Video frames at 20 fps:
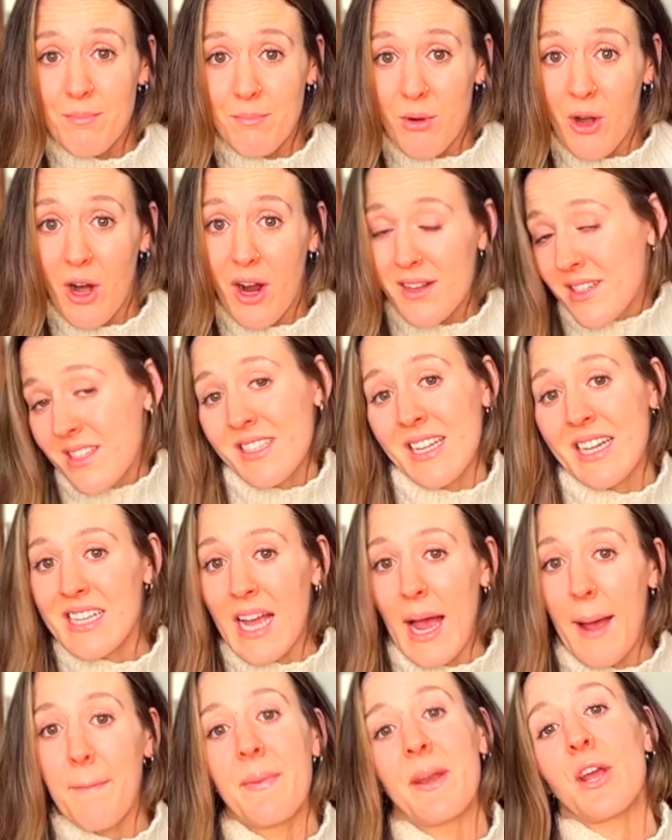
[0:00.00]
process that's
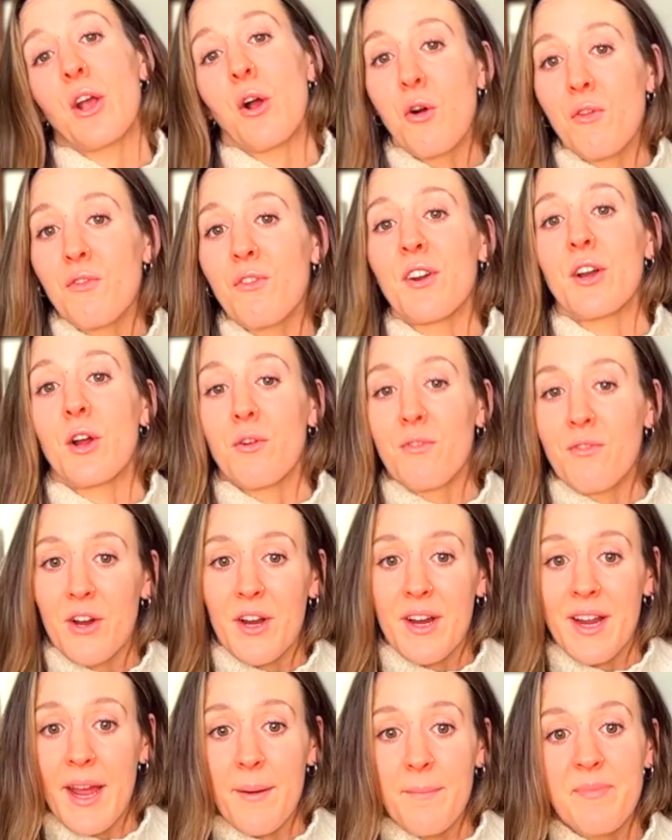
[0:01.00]
happening over and over
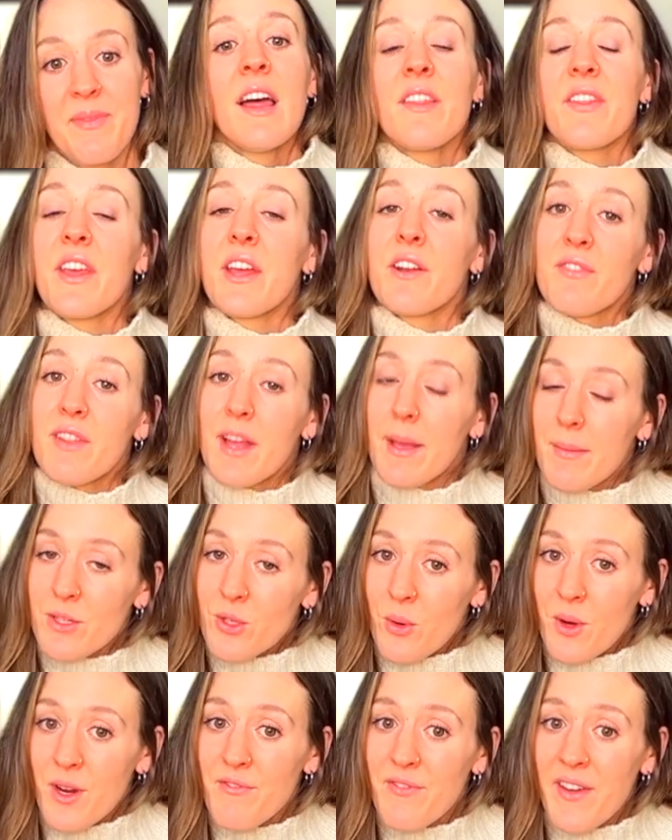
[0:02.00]
again. The
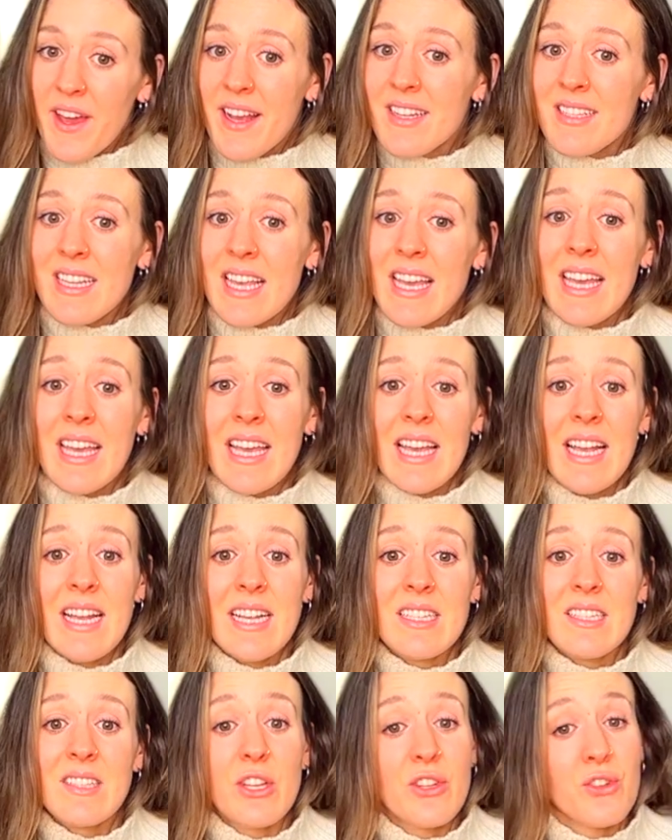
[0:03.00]
inflammatory phase
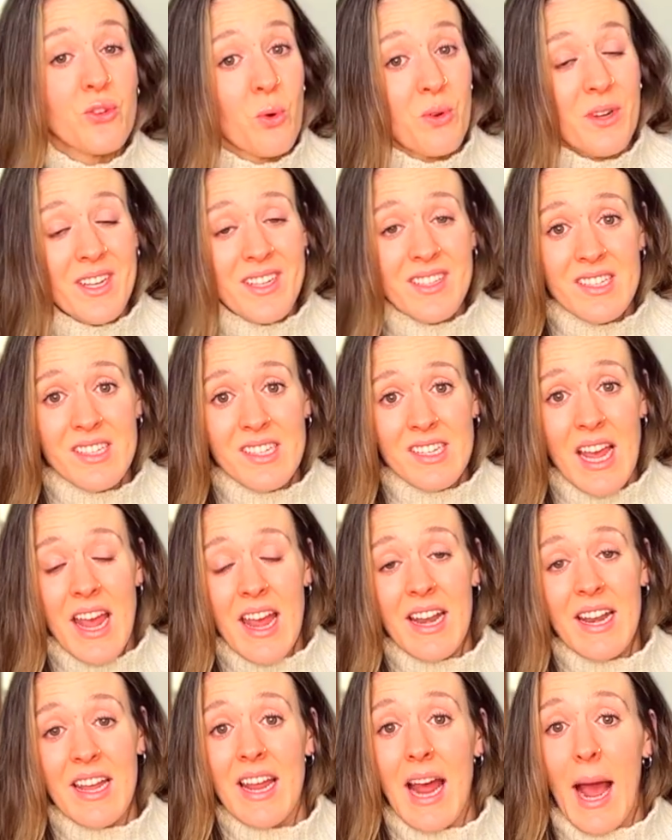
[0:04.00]
is the shortest
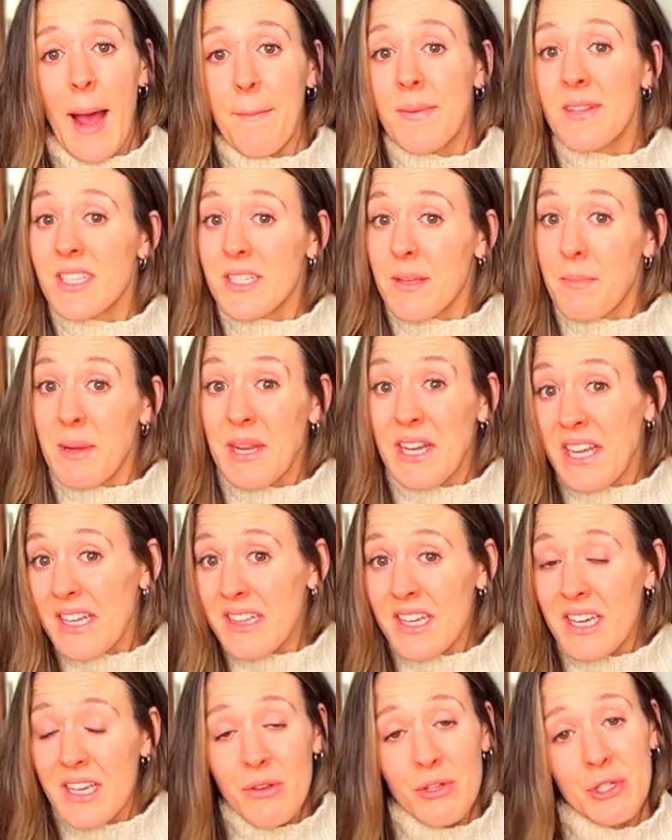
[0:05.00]
and it happens
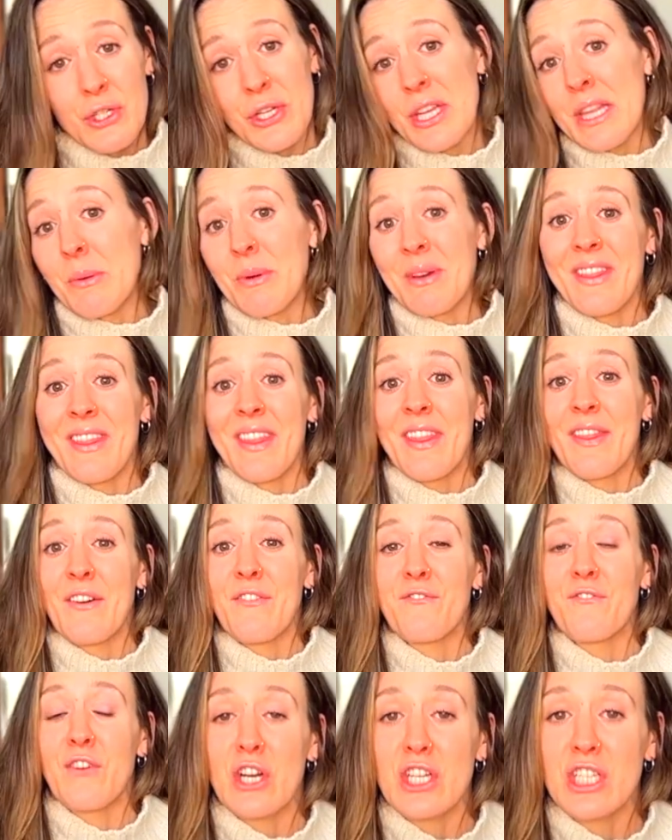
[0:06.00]
immediately, usually within the
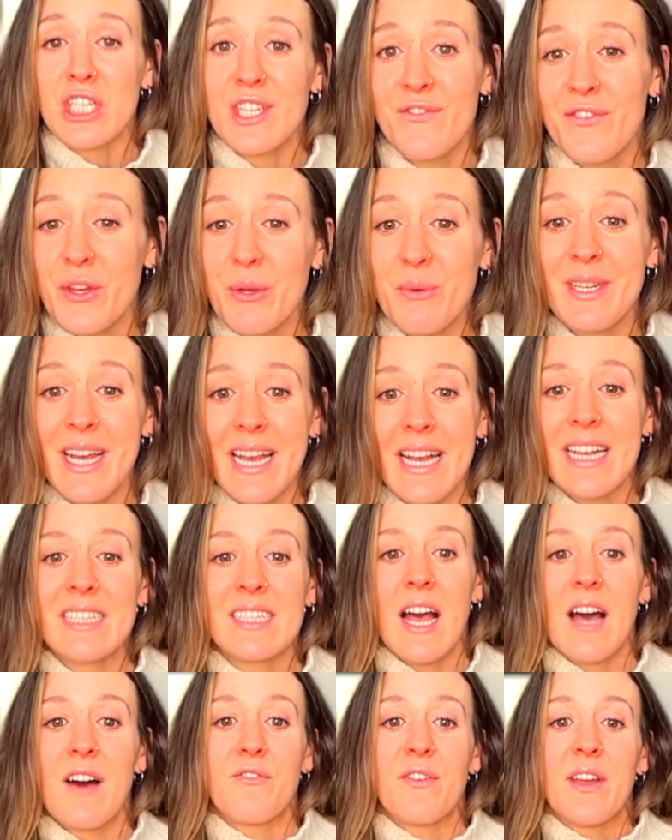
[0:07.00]
first few days
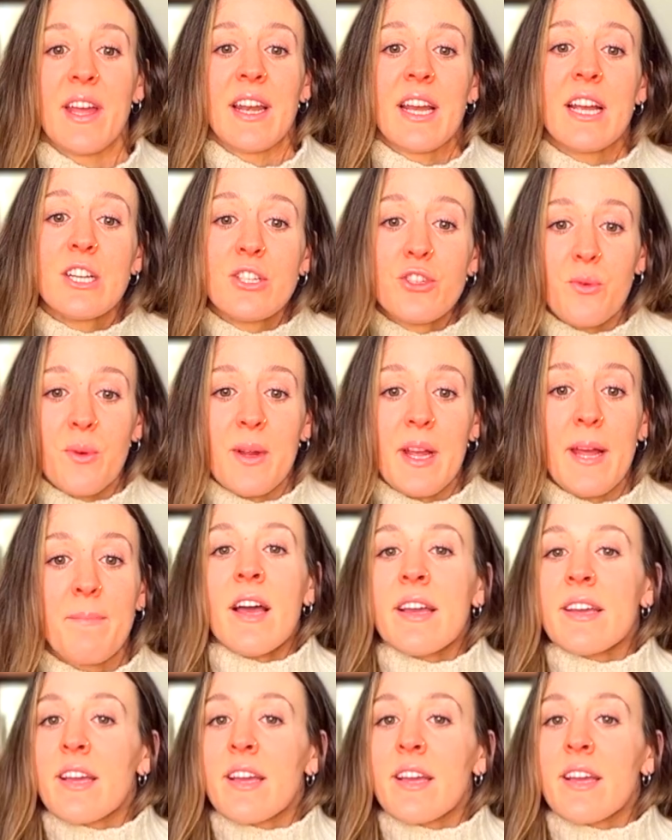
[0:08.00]
of an injury.